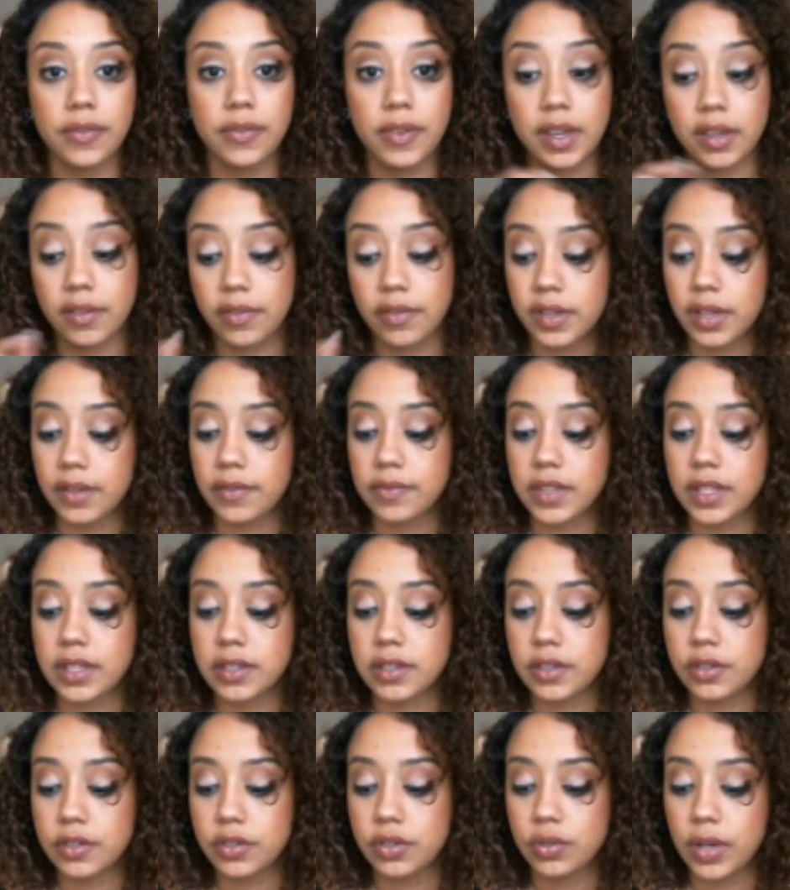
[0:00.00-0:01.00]
Even if this
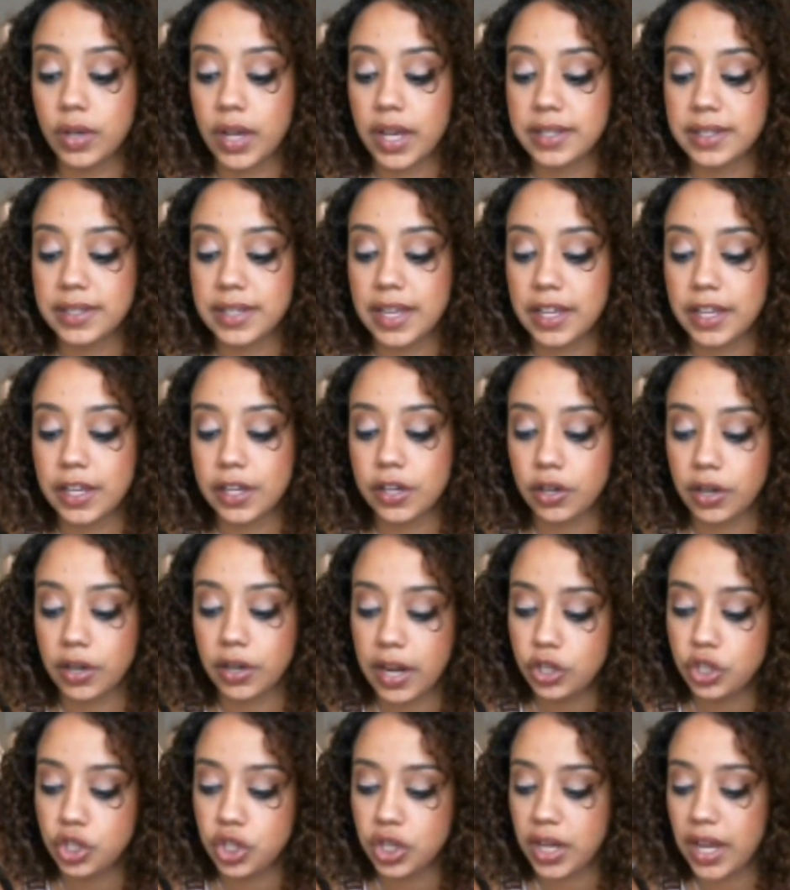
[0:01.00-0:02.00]
is you guys taking your
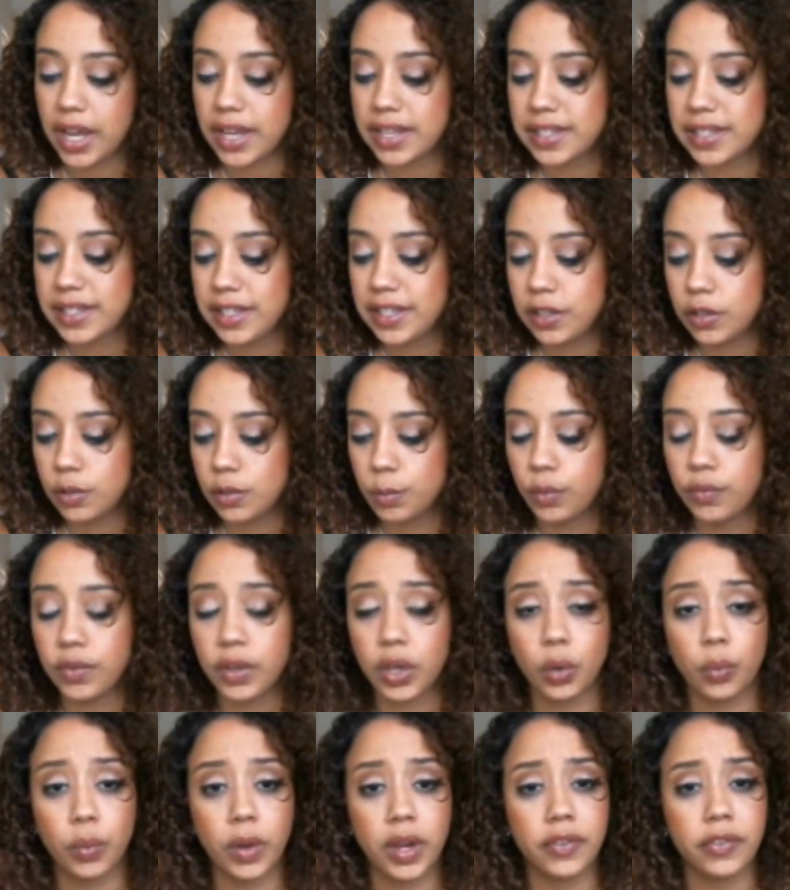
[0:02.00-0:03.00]
energy, I see you
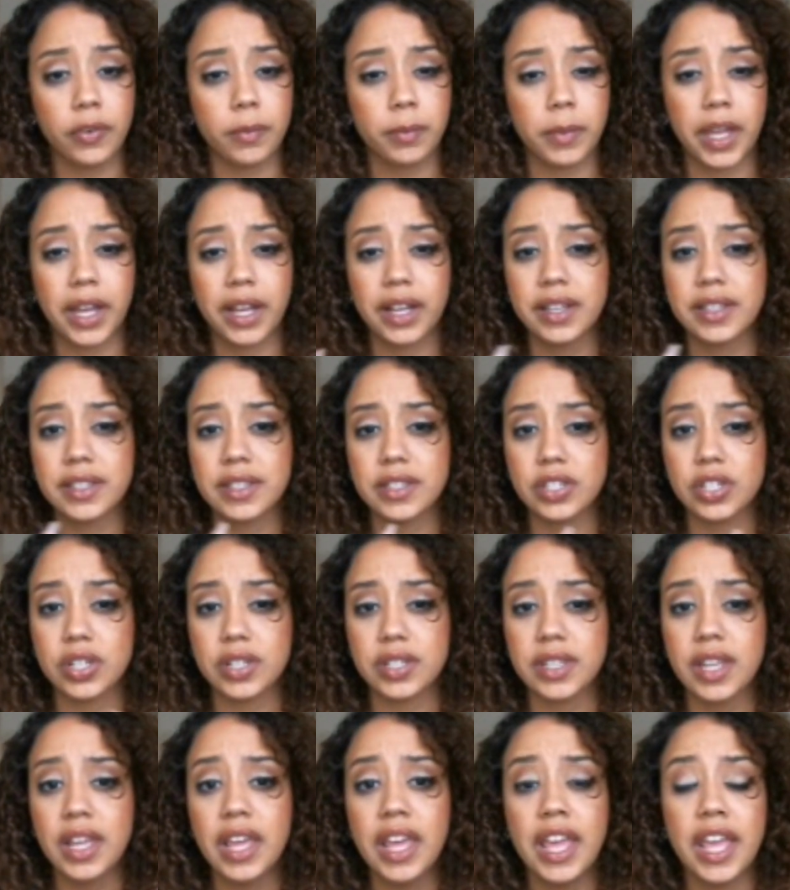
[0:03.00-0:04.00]
moving away from that, because it's
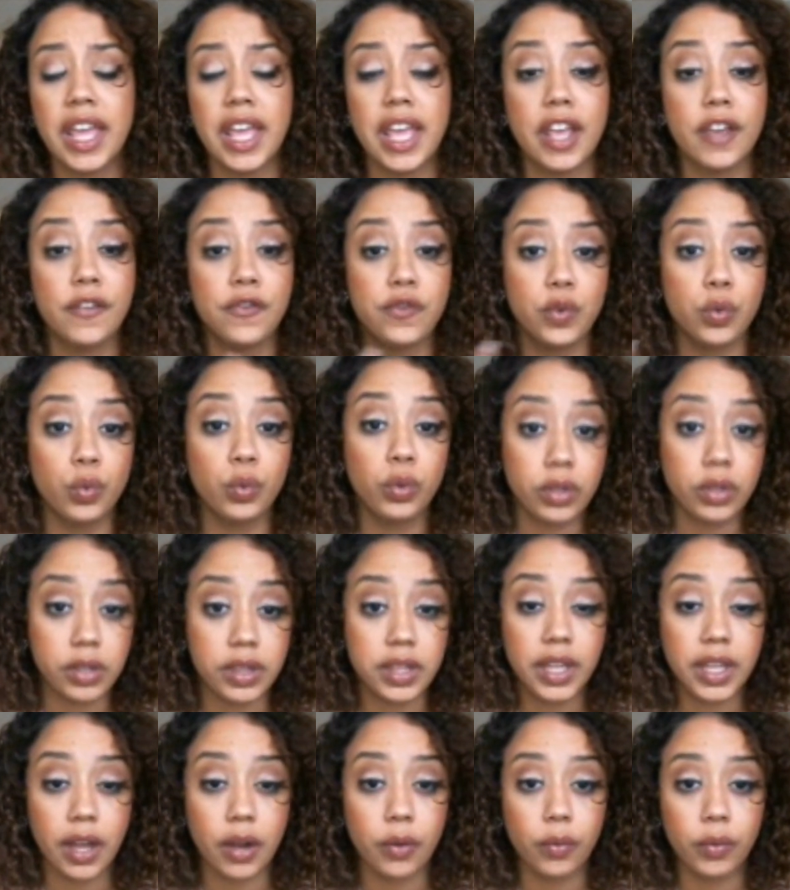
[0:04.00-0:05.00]
just, if you were
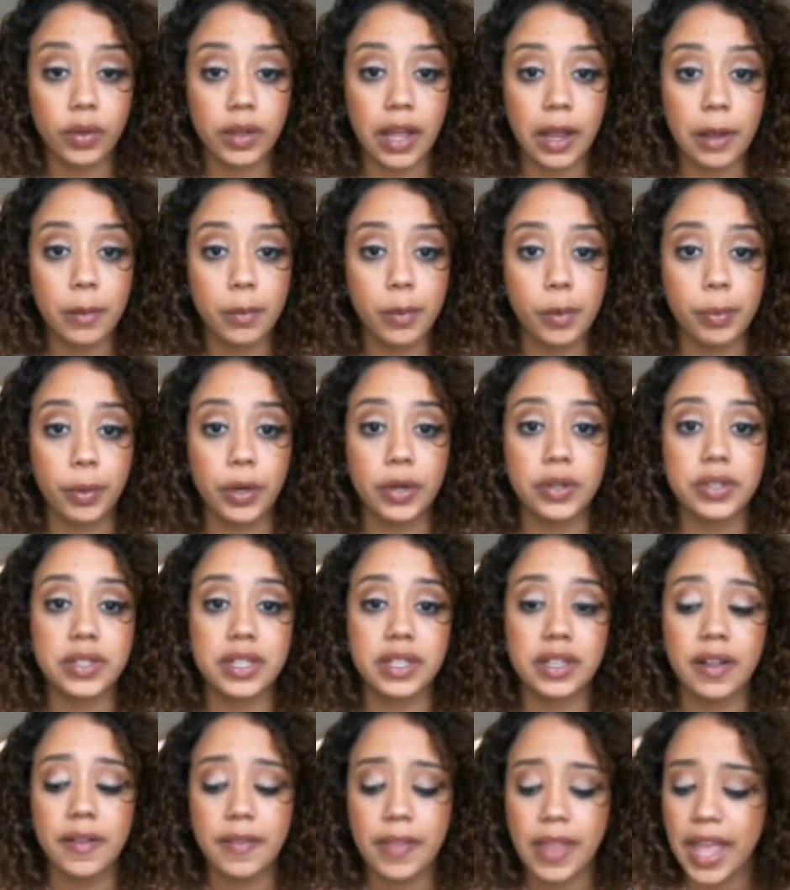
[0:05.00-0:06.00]
the unreliable person,
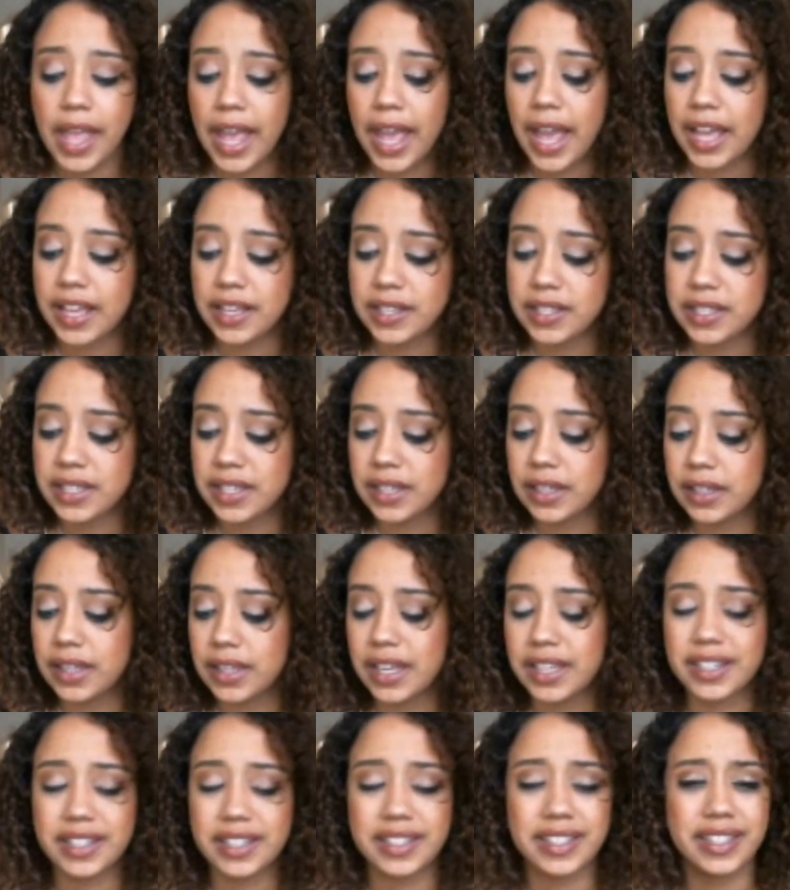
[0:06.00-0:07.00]
I see
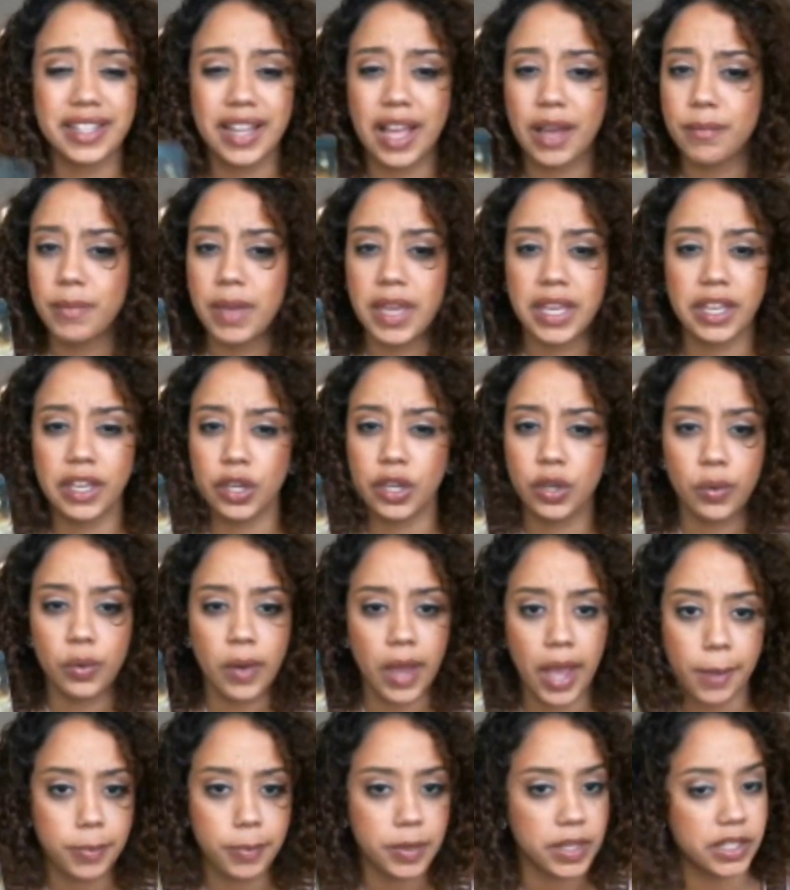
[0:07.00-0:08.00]
that it's not making you
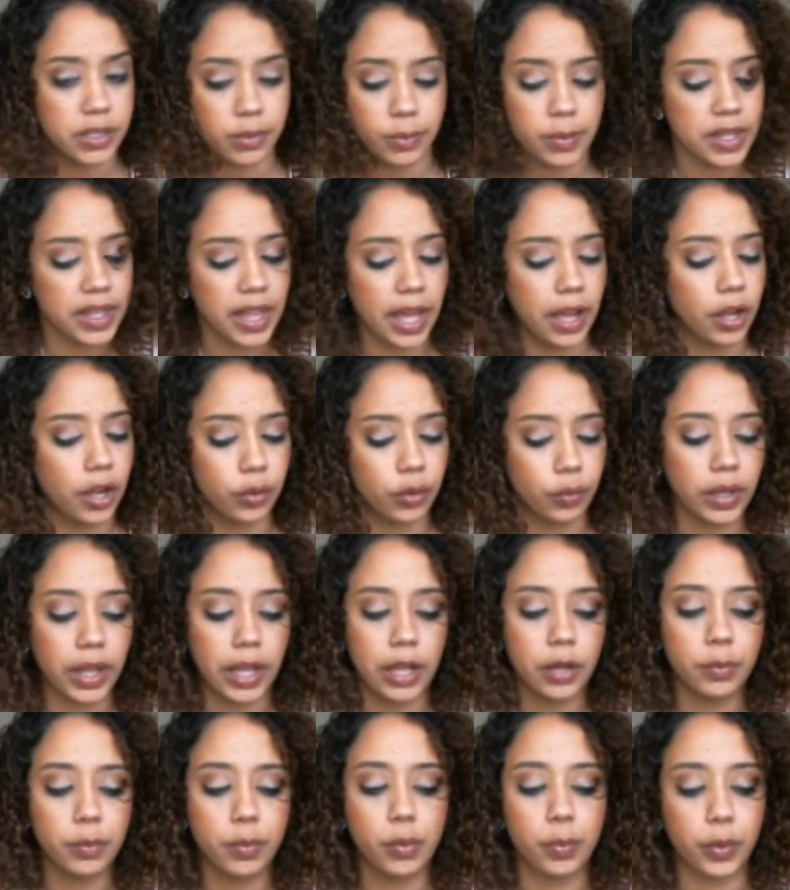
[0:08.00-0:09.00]
happy to be that
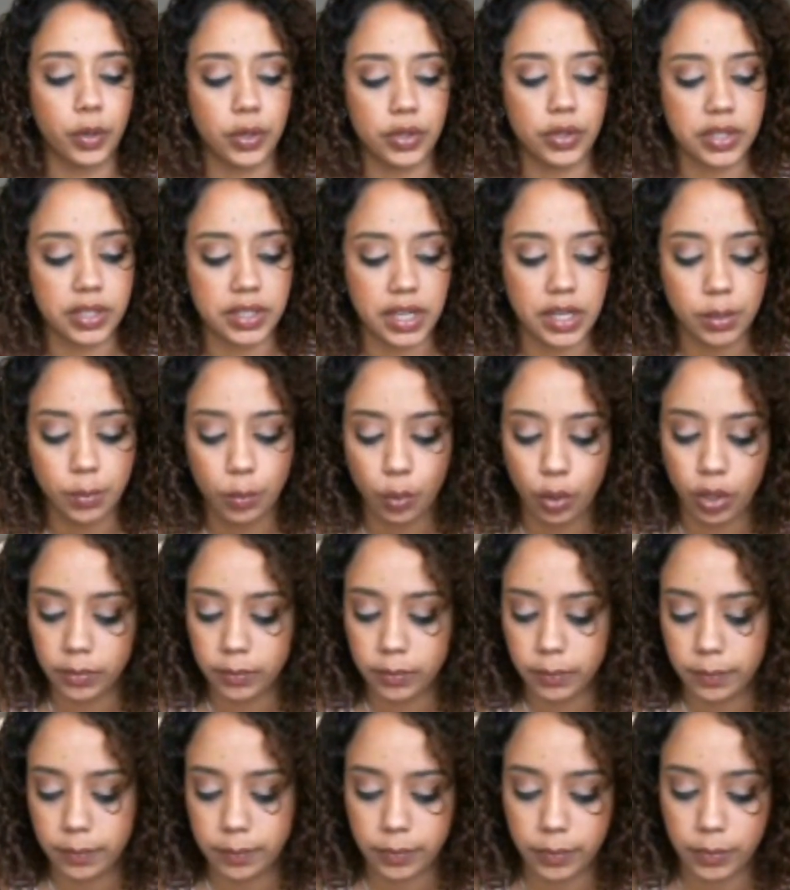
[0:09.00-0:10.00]
unreliable person anymore,
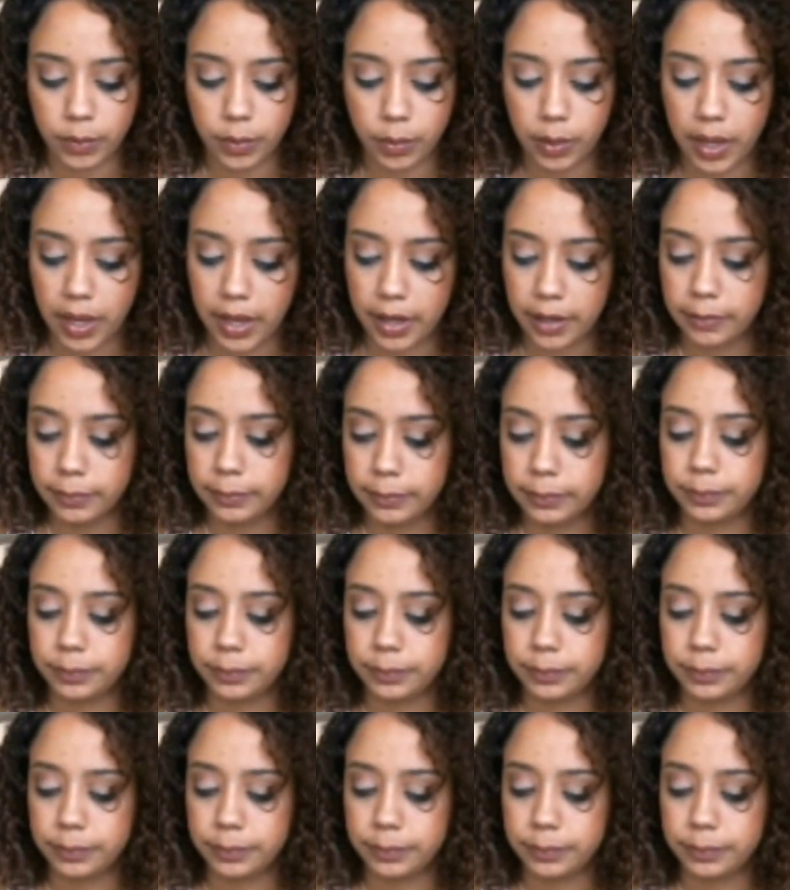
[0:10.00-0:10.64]
okay?